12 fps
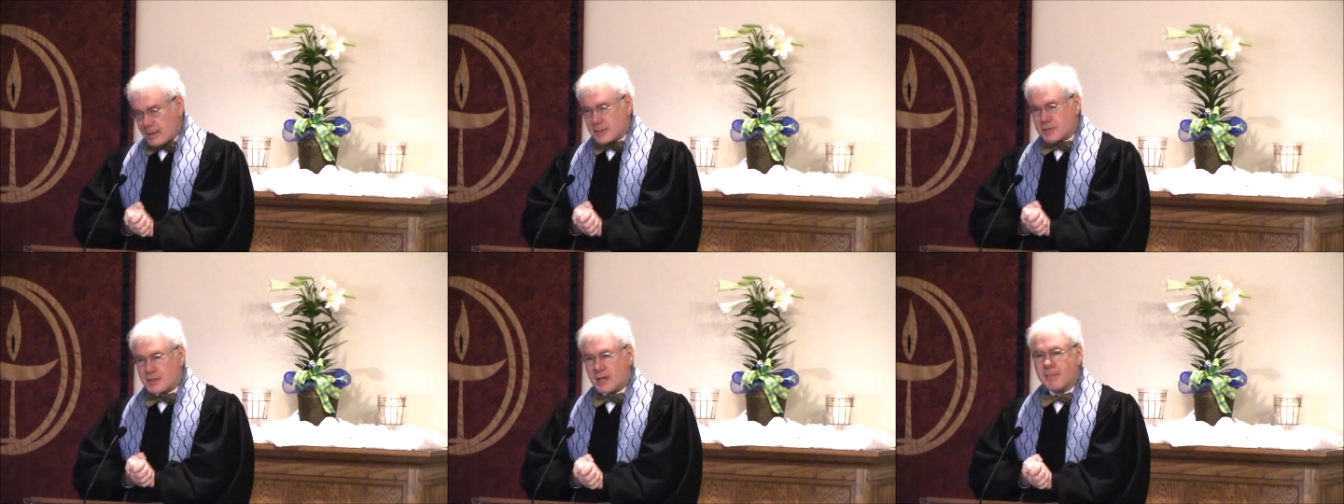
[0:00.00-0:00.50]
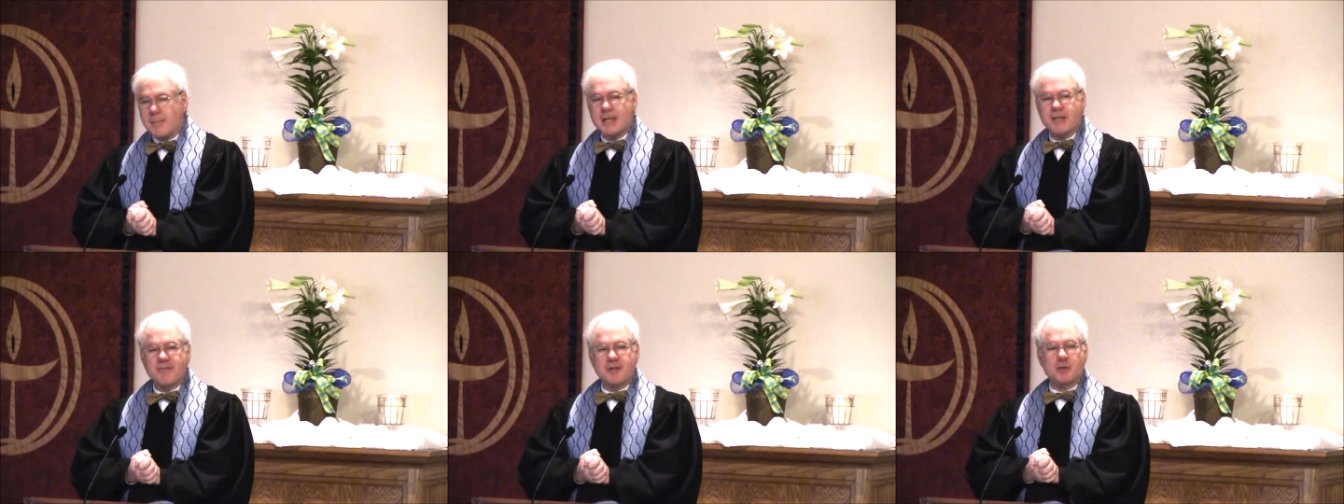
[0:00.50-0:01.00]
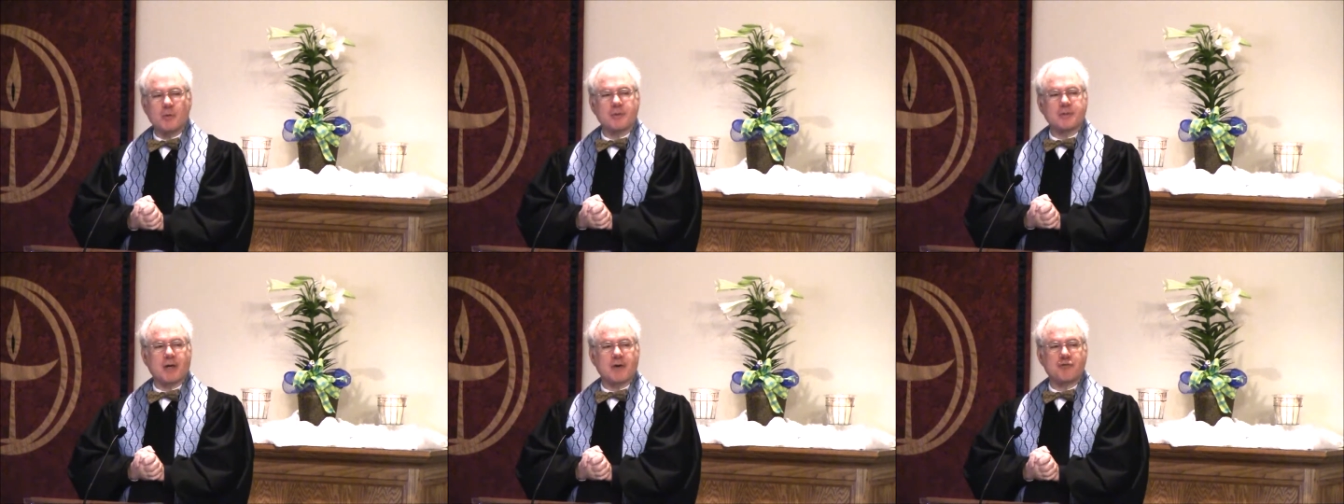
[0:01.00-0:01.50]
Some
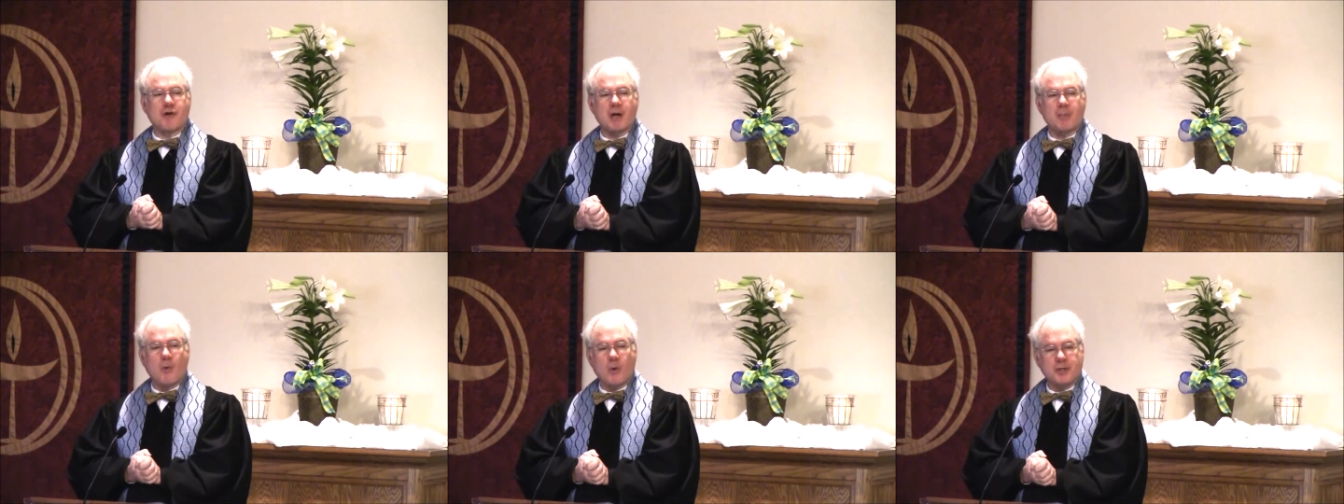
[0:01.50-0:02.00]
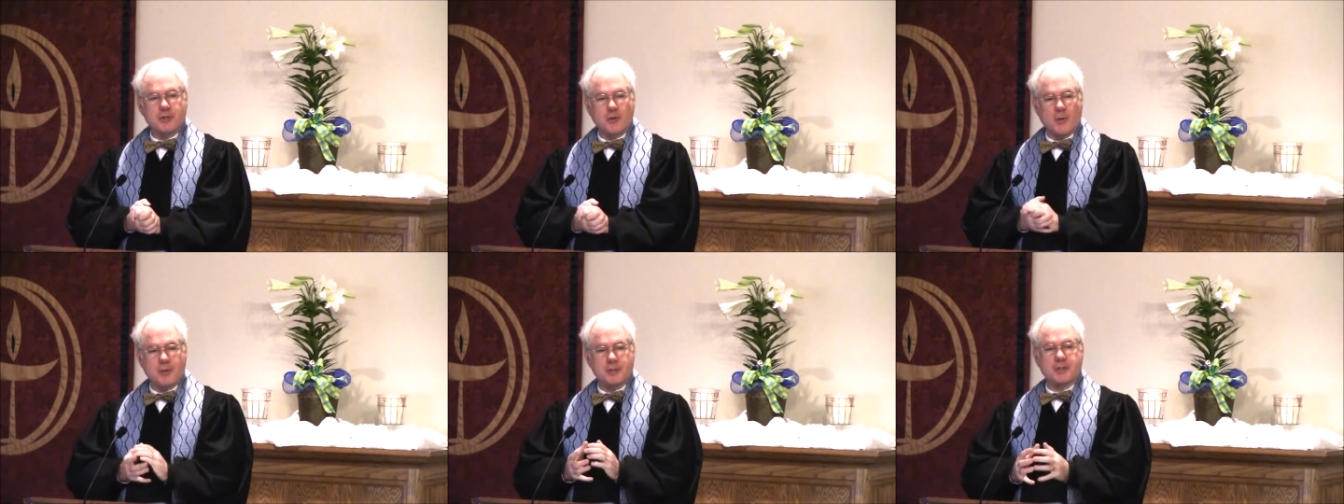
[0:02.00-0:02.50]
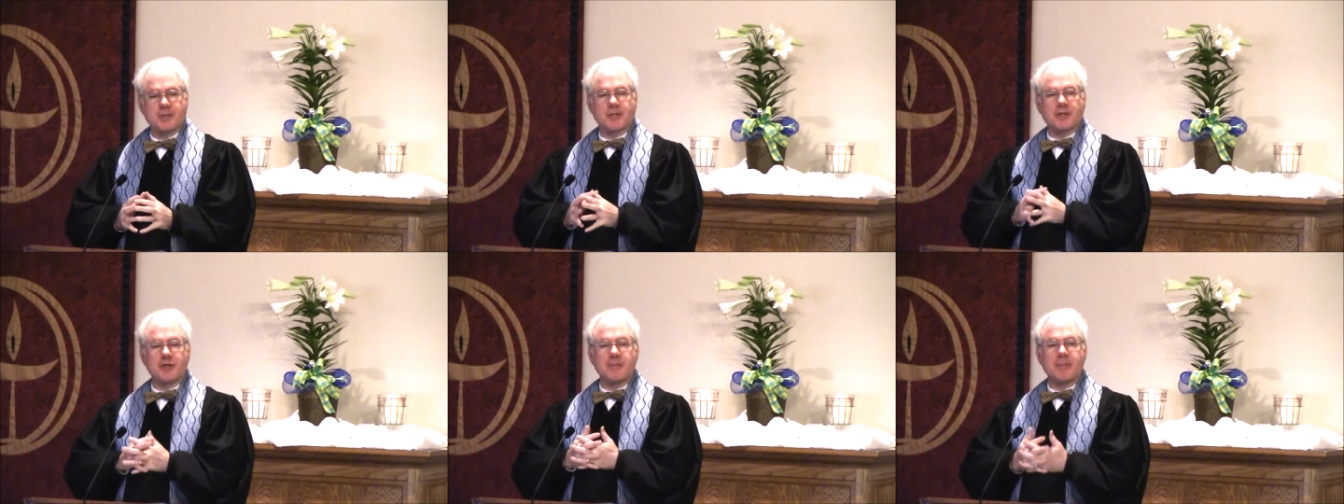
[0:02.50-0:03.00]
individuals are drawn more towards
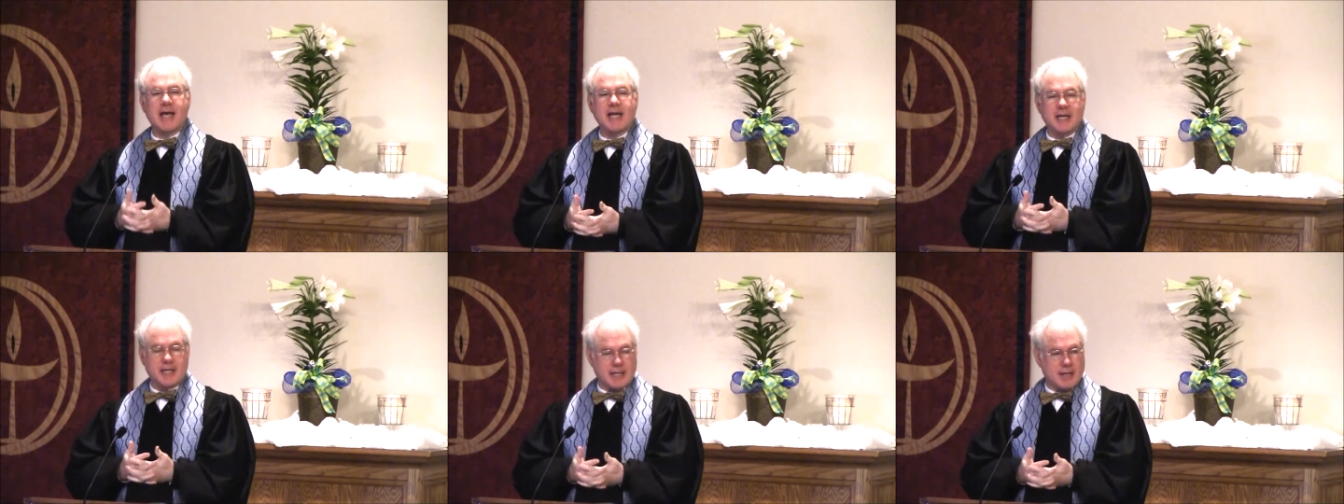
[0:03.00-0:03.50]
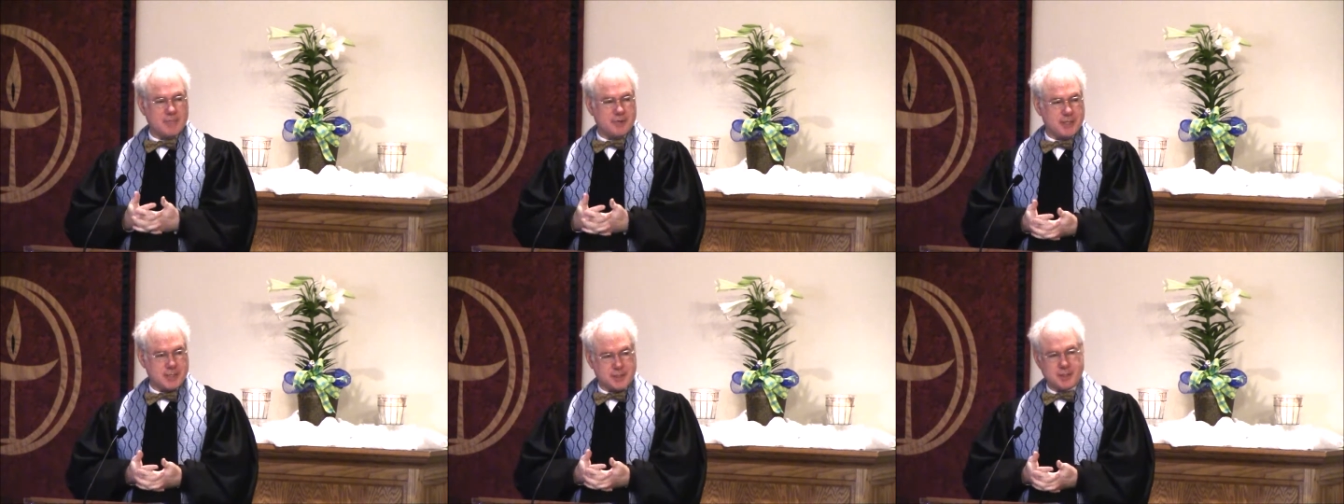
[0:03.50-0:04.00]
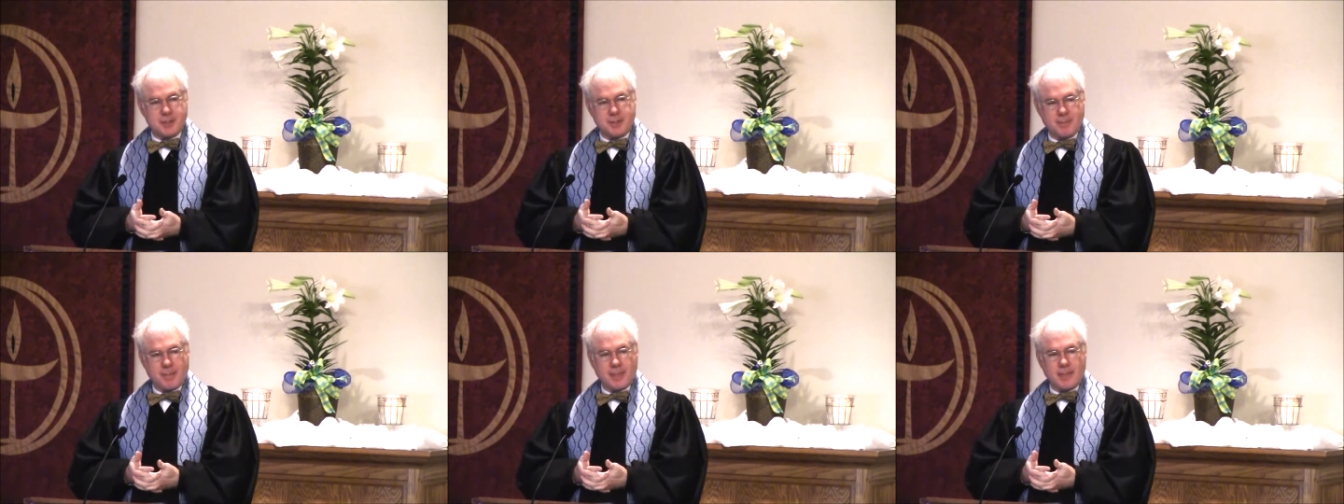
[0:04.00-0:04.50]
the humanity of Jesus,